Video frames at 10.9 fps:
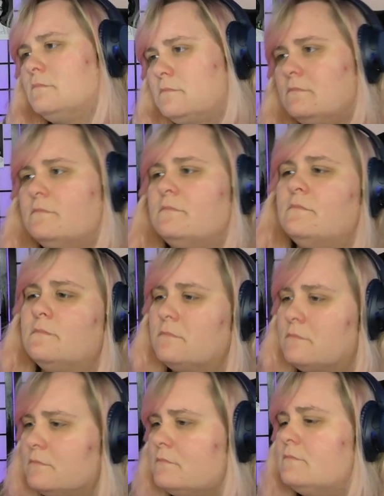
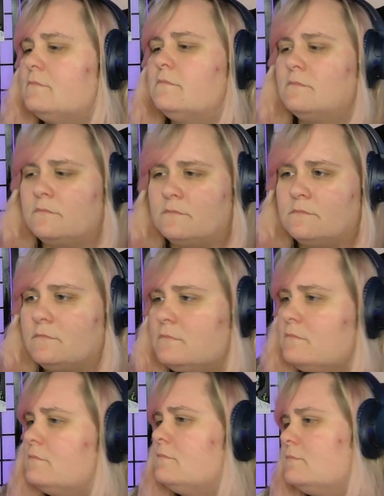
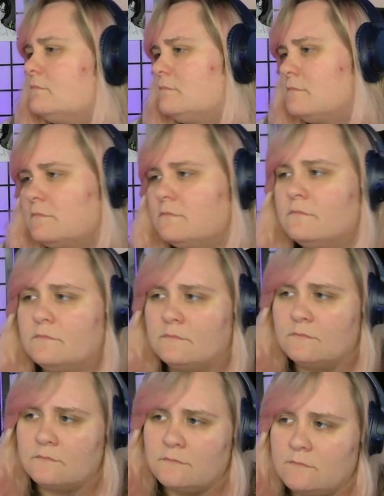
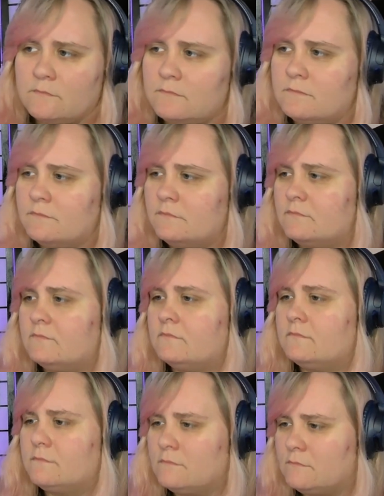
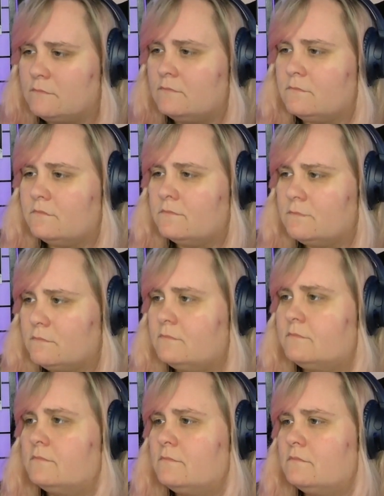(no one is talking)